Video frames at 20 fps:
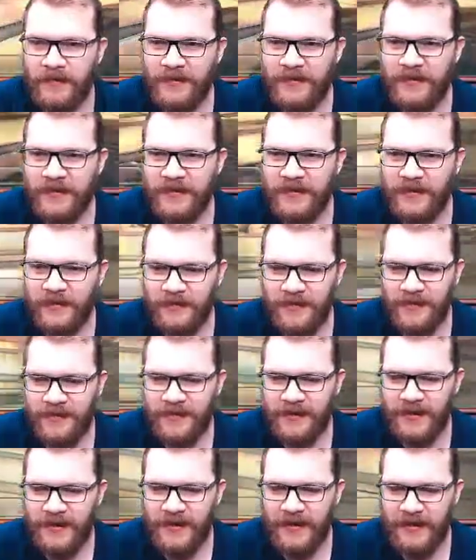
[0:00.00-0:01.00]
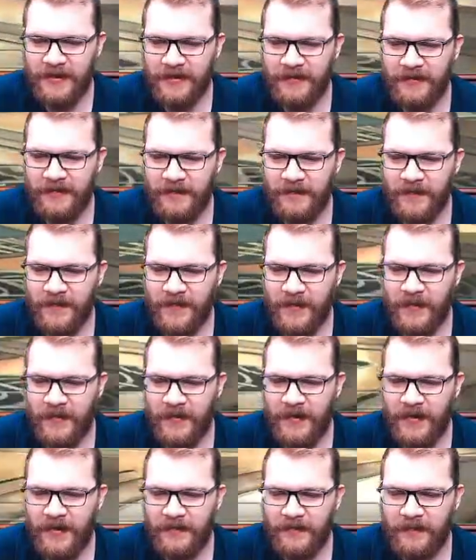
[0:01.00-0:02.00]
Just notice the high ground. Oh
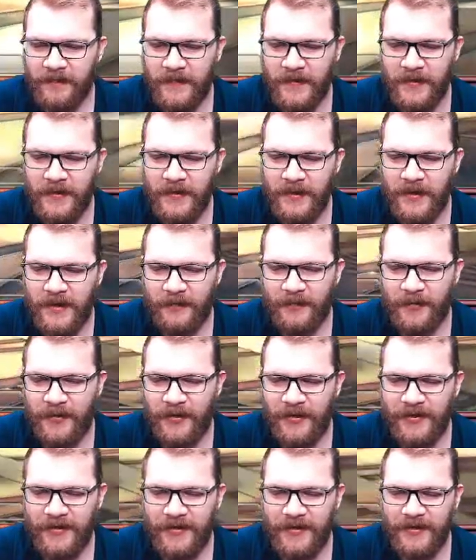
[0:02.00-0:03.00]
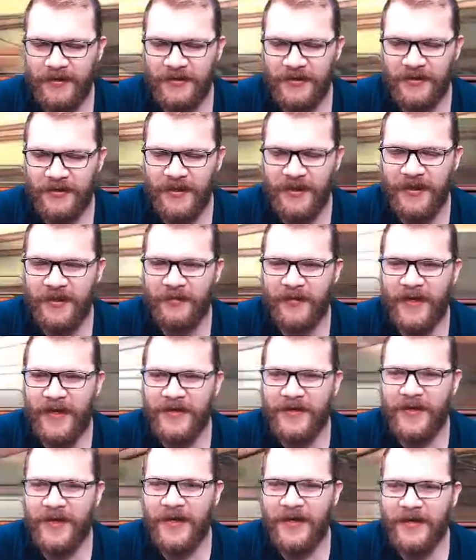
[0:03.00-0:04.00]
yeah. Apparently John had a
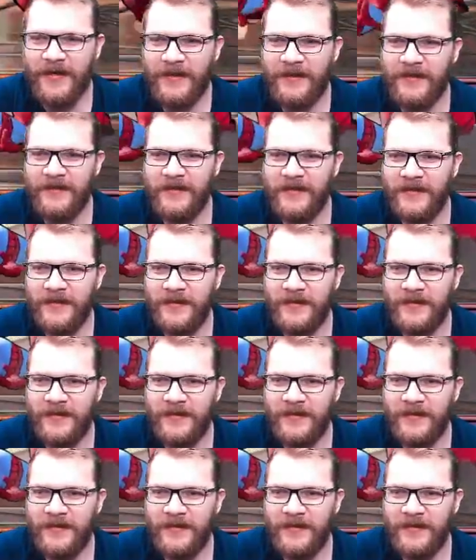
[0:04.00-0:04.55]
bad day and